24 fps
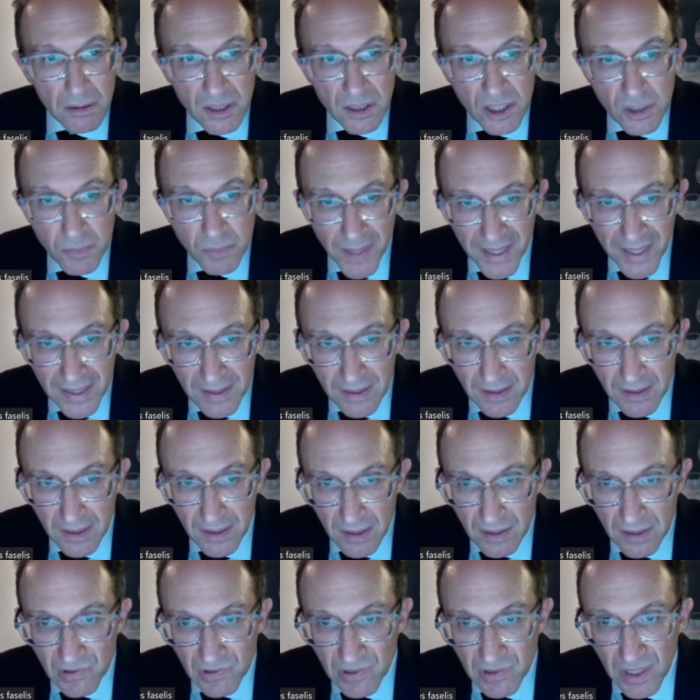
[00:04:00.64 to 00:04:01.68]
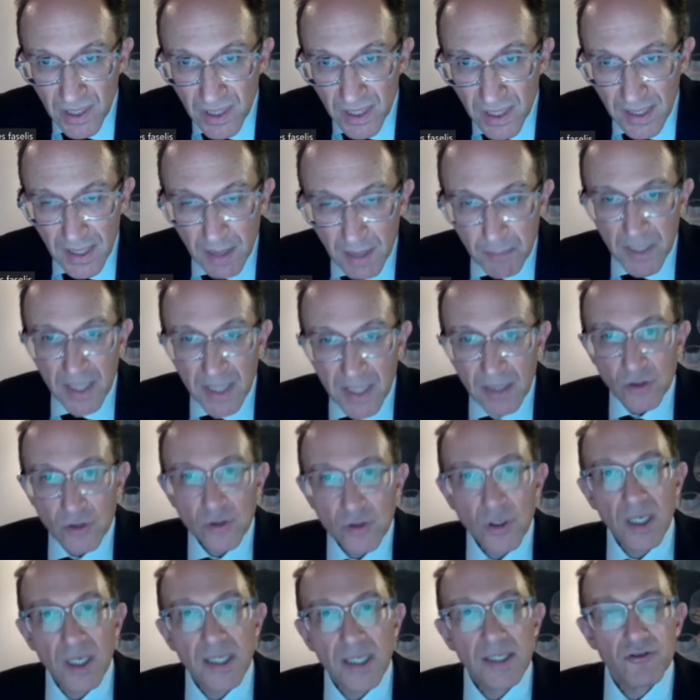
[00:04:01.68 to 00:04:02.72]
despite this, and I'm not
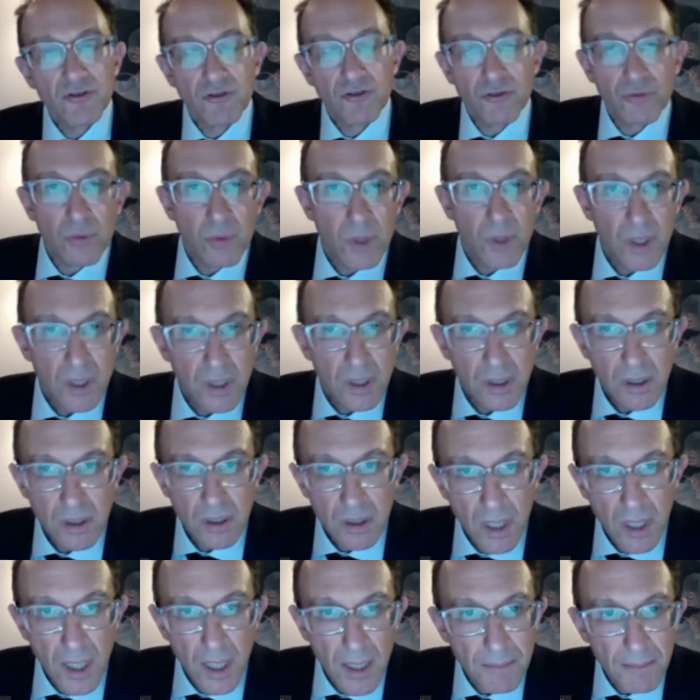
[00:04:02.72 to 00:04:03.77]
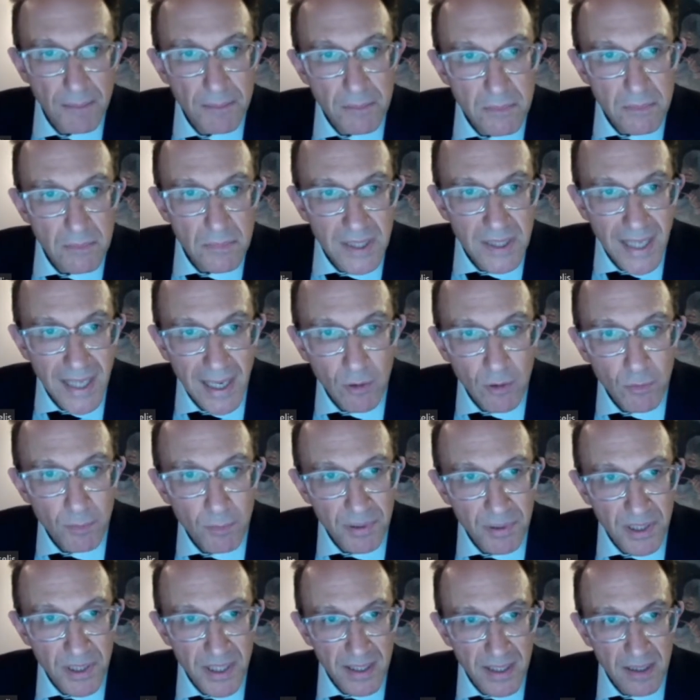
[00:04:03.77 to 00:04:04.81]
trying to
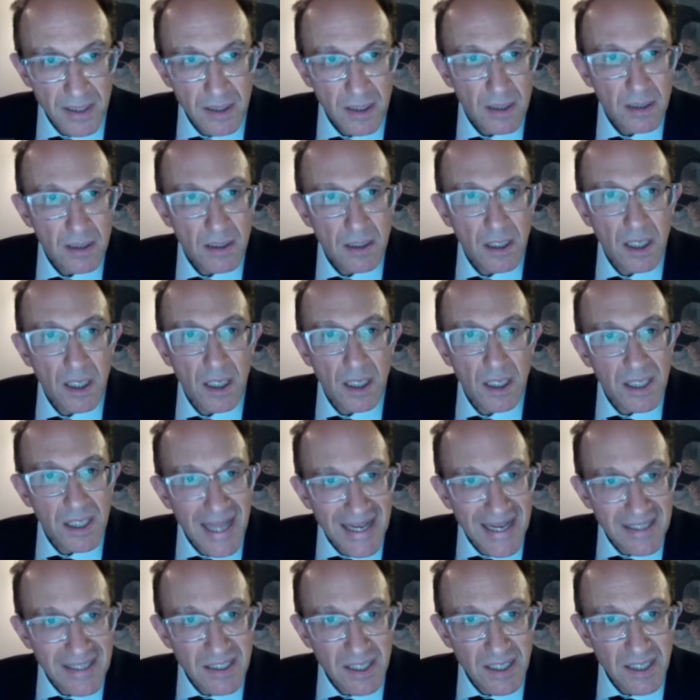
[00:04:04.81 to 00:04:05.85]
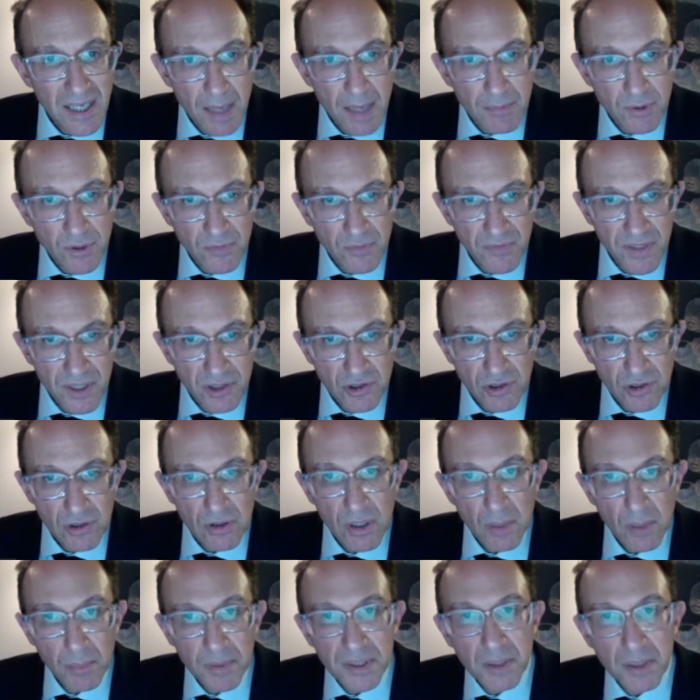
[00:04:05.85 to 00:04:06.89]
downplay classic observational
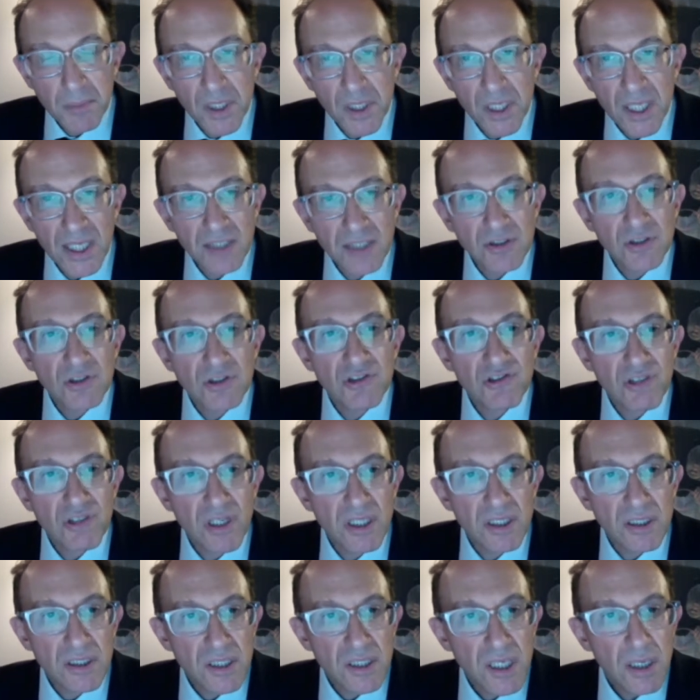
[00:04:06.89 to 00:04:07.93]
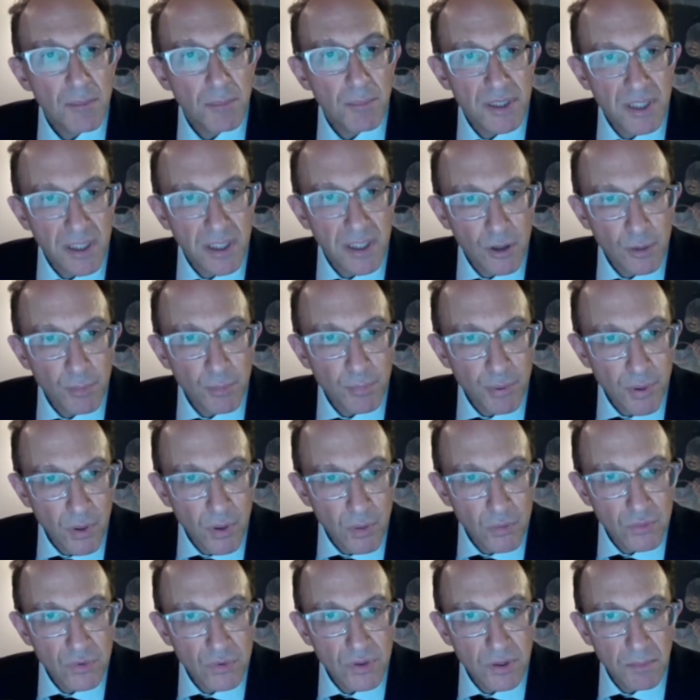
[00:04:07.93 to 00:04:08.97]
epidemiologic studies, but they are
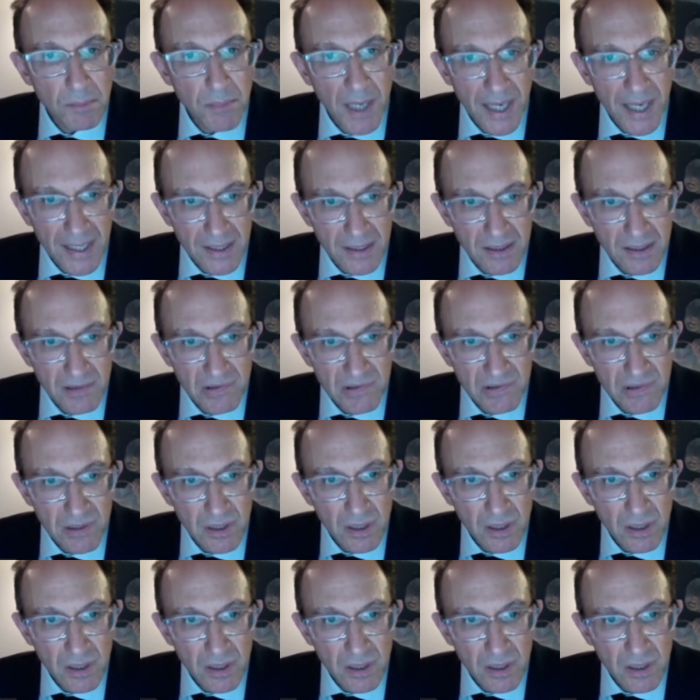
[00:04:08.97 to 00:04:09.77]
prone to bias.